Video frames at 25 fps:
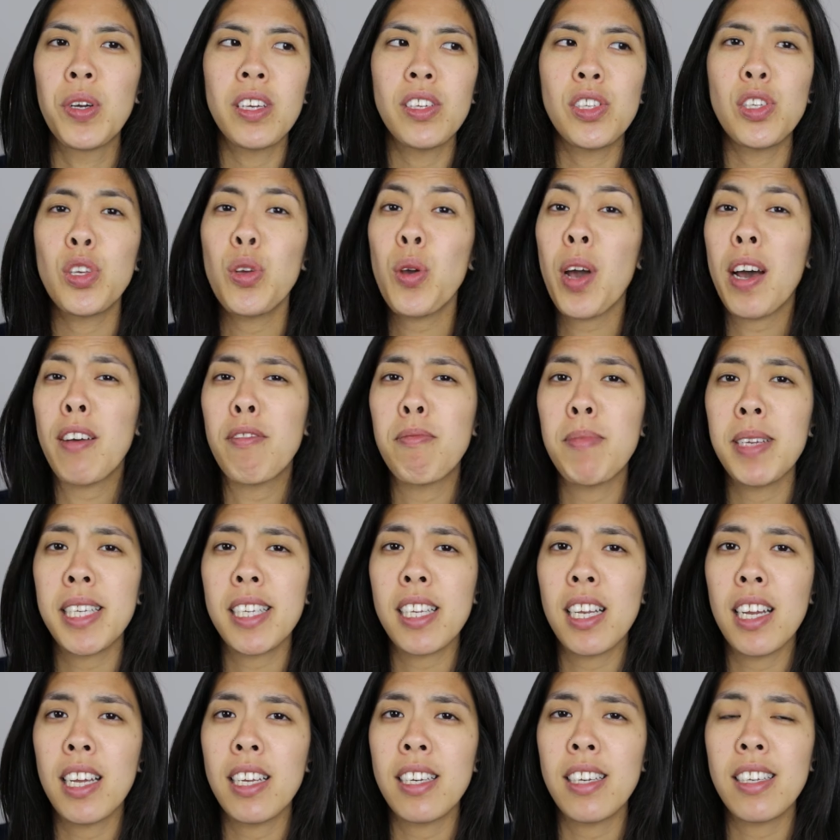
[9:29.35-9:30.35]
Do you have
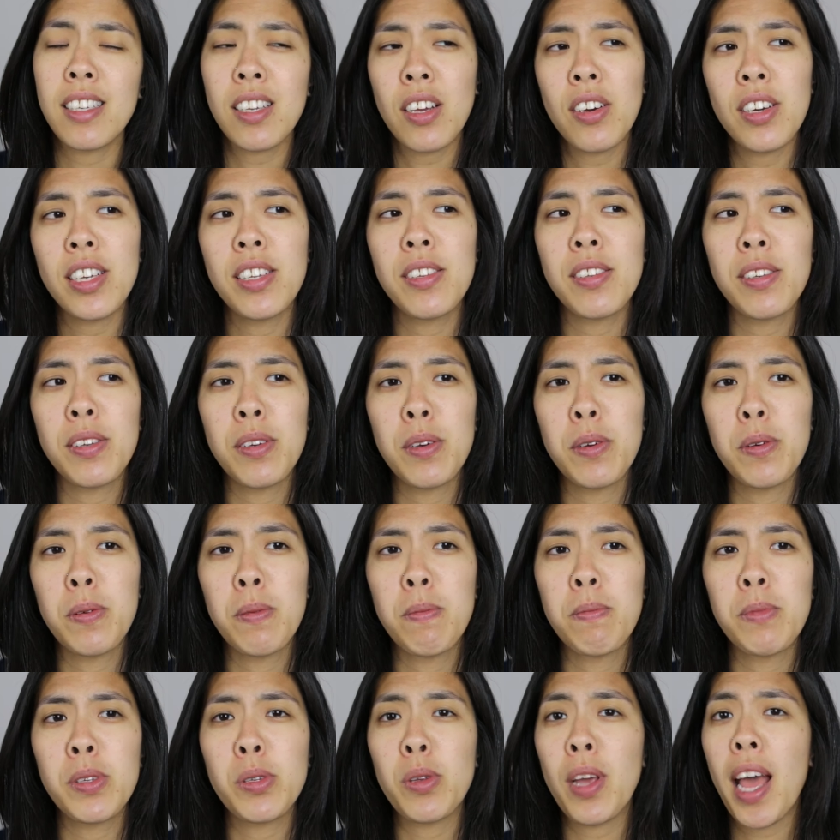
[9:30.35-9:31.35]
miscellaneous
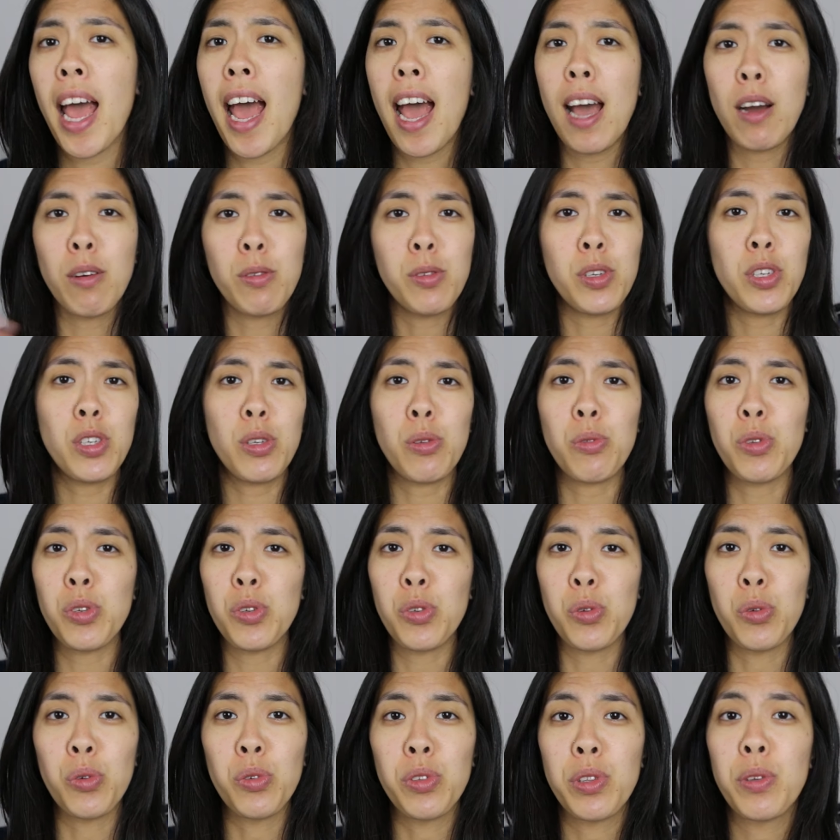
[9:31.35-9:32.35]
items? How do you
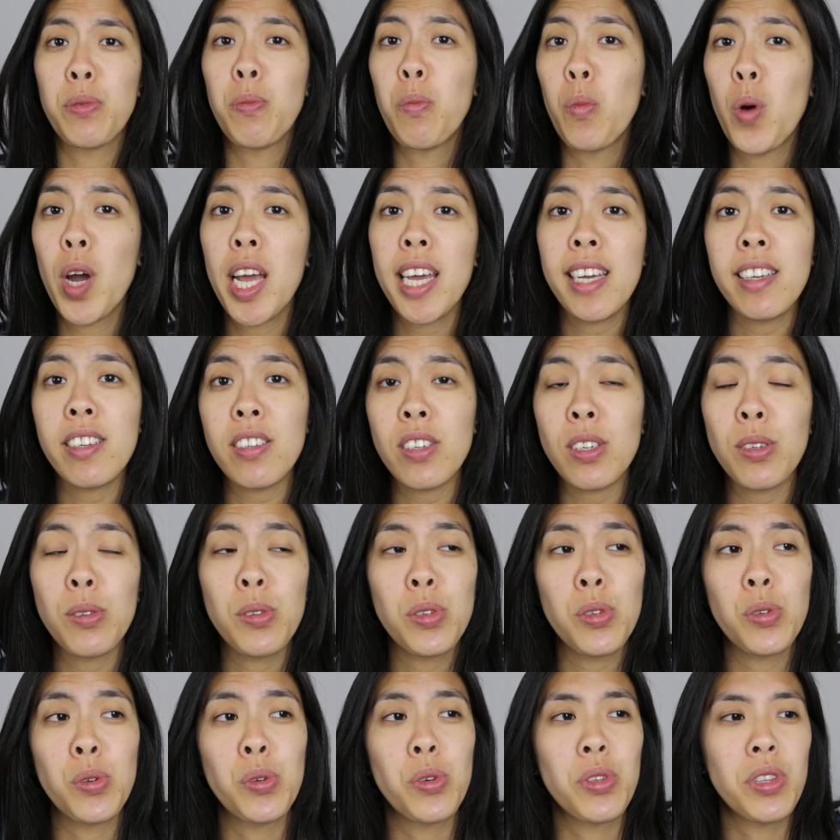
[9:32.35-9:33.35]
store them? Where do you
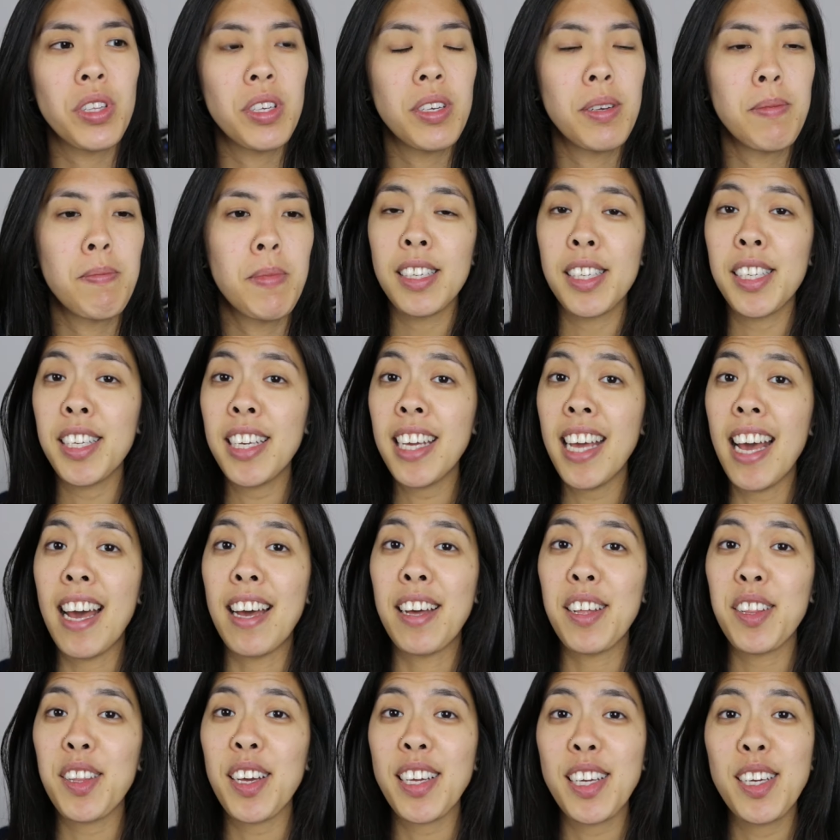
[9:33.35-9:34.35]
store them? So
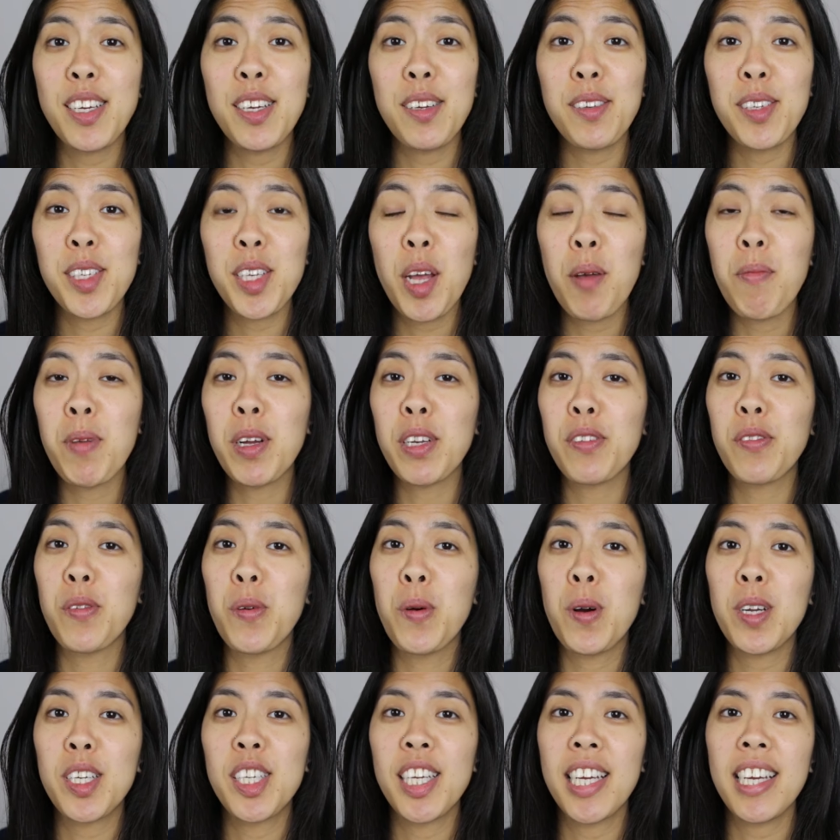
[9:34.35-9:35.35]
yeah, thank you so much for
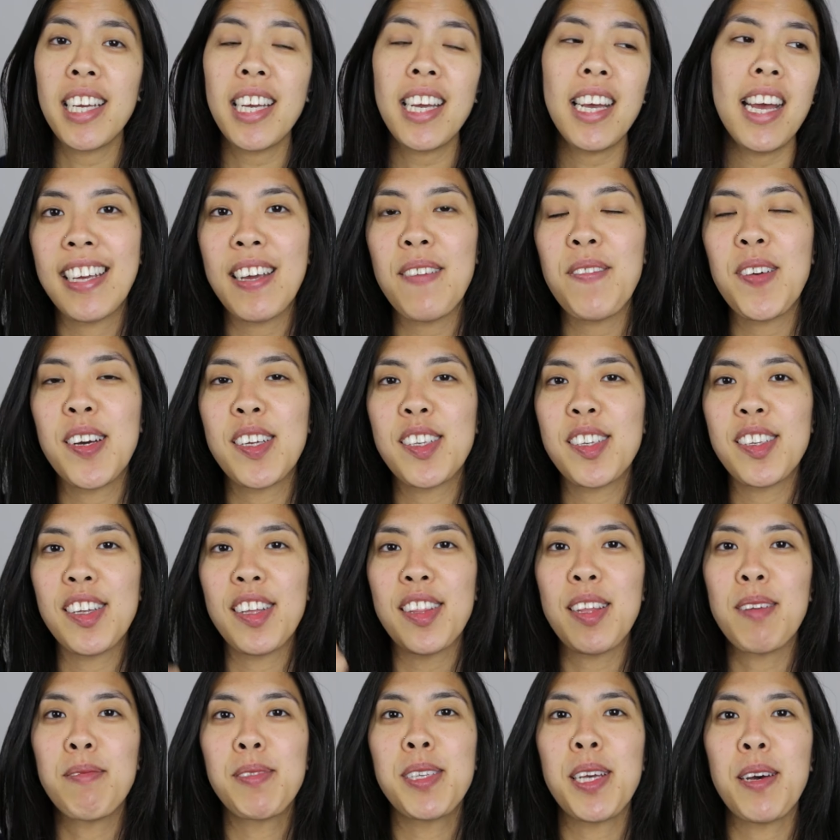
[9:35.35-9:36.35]
watching. Give us a
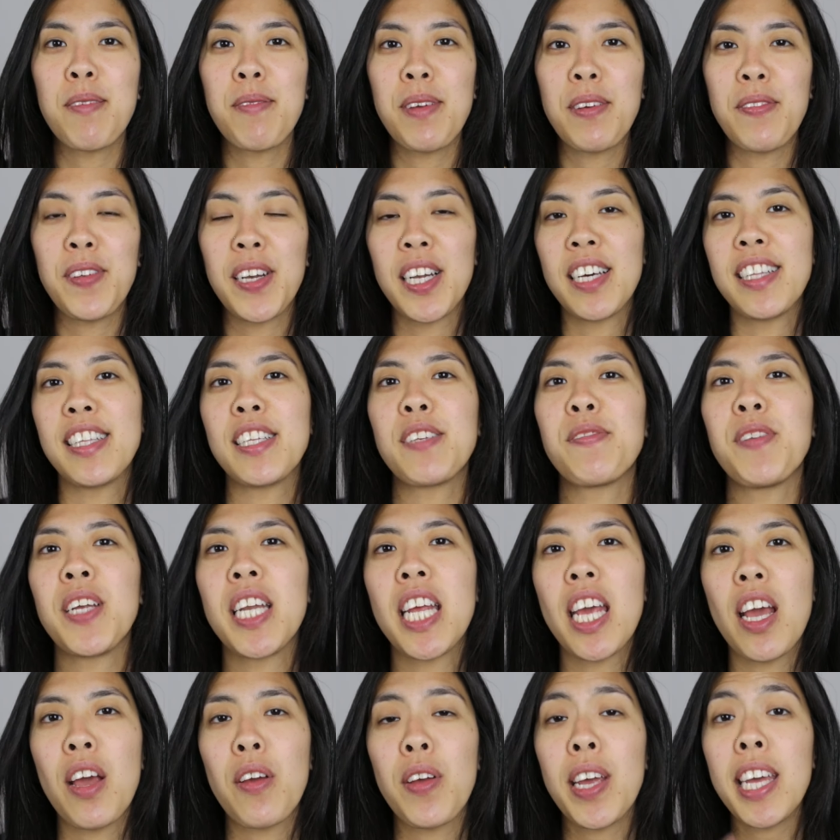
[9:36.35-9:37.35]
thumbs up if you like this
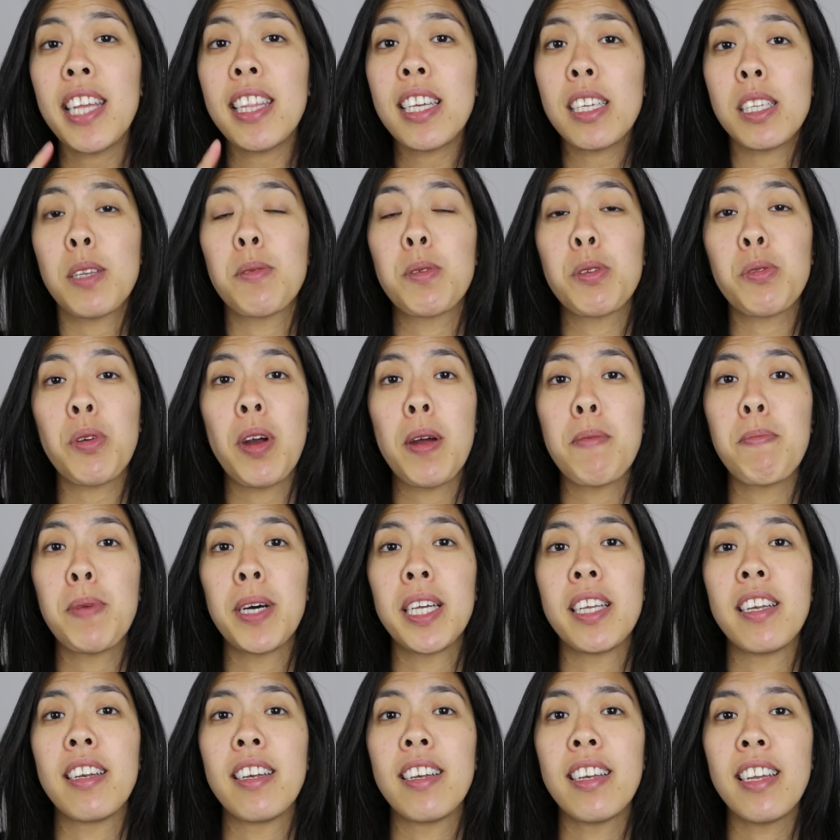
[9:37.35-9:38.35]
video, hit that subscribe
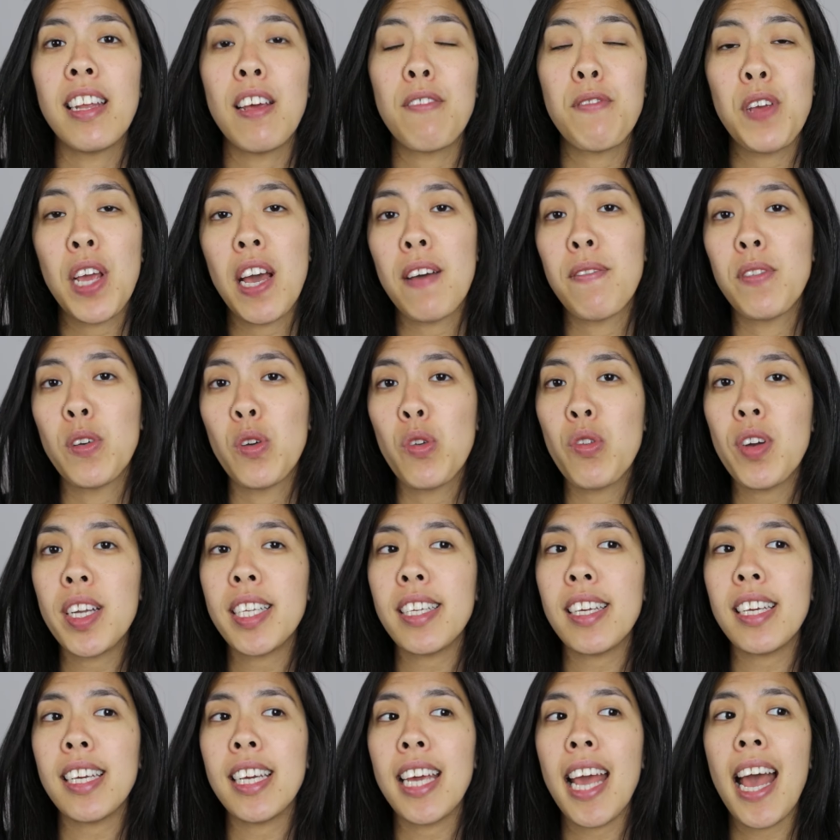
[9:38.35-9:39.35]
button if you haven't
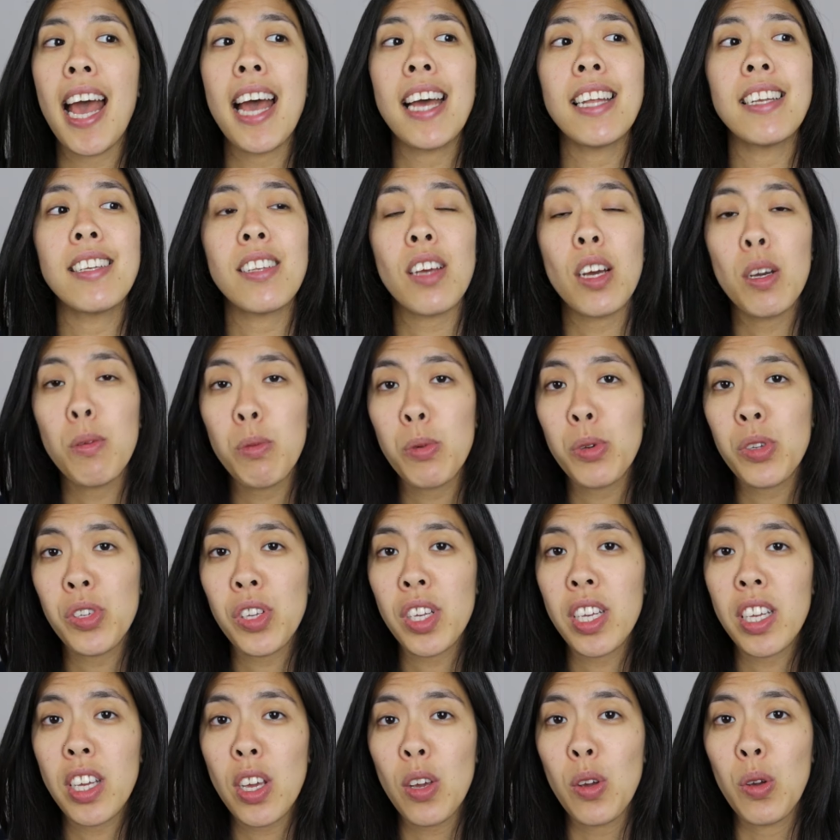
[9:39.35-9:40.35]
already, and I will
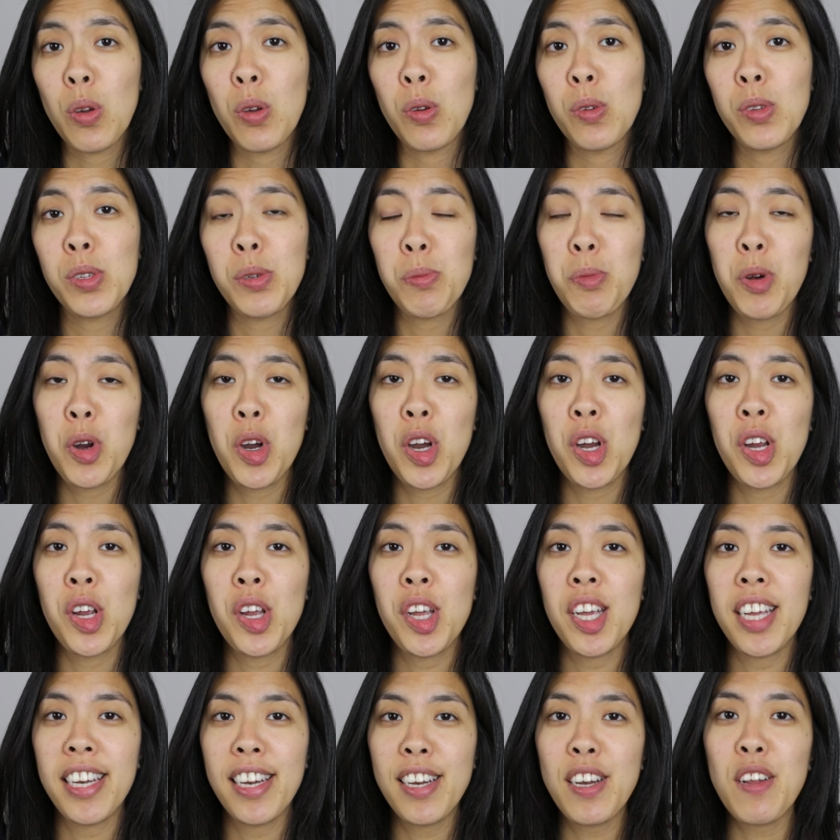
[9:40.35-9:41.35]
see you tomorrow
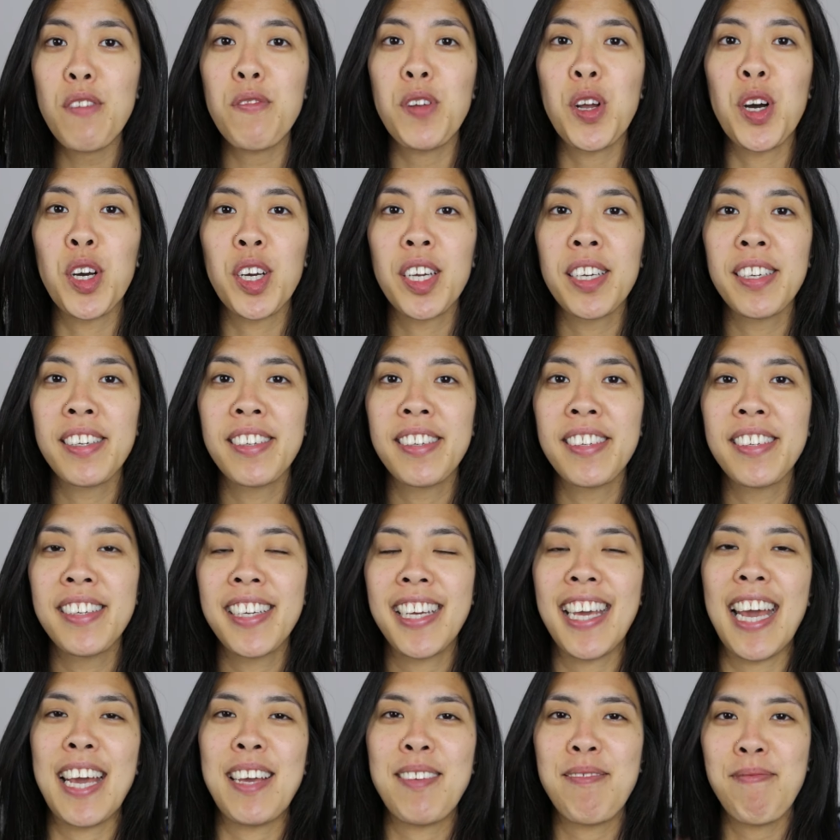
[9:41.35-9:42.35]
in a new vlog.
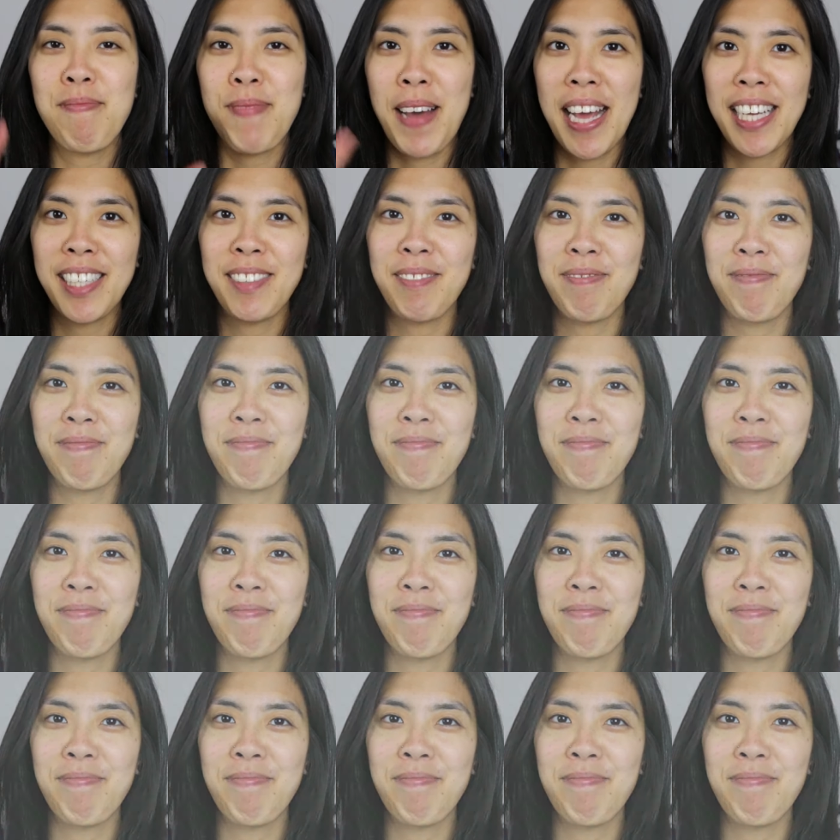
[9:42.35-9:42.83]
Okay, bye.